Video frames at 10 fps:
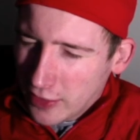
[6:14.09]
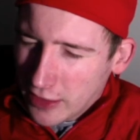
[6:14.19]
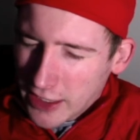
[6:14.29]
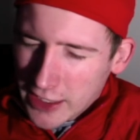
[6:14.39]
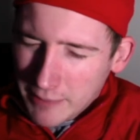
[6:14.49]

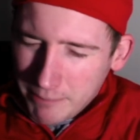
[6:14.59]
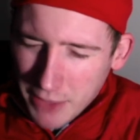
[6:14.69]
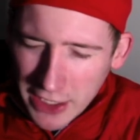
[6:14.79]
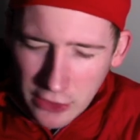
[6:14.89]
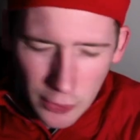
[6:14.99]

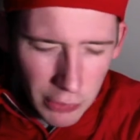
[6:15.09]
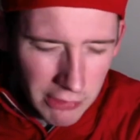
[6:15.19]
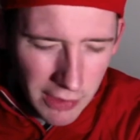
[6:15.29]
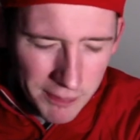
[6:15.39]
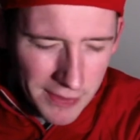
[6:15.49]
I do
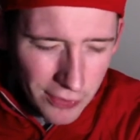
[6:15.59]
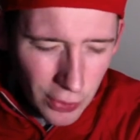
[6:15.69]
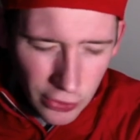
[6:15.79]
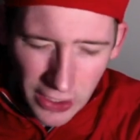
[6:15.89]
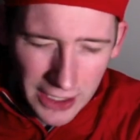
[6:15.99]
love my
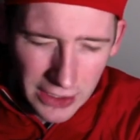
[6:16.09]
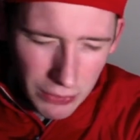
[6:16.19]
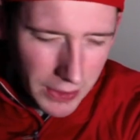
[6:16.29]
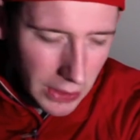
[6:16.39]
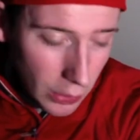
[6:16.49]
Fuchai.
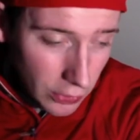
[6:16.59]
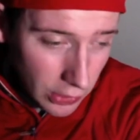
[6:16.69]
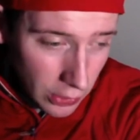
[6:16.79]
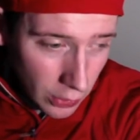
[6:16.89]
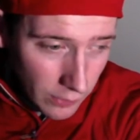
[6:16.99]
It's my
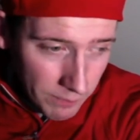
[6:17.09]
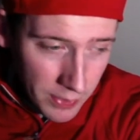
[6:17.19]
go-to,